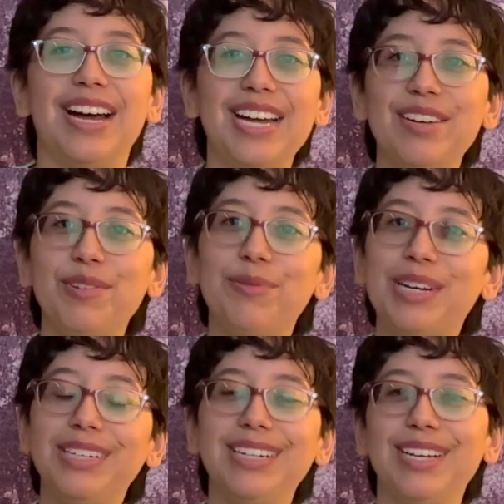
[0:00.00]
Hi
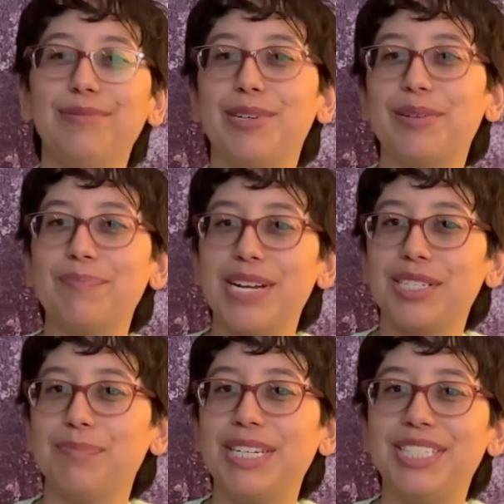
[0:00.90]
everyone, and welcome back
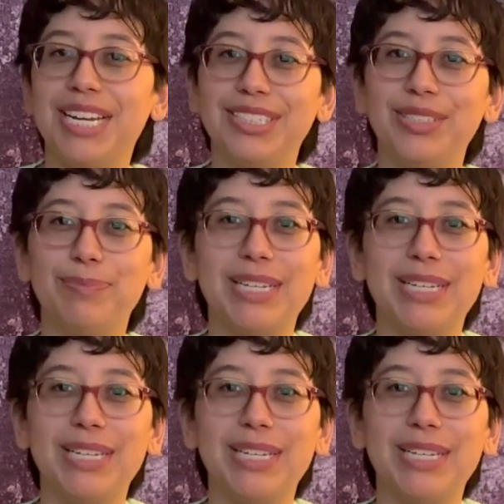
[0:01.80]
to my channel.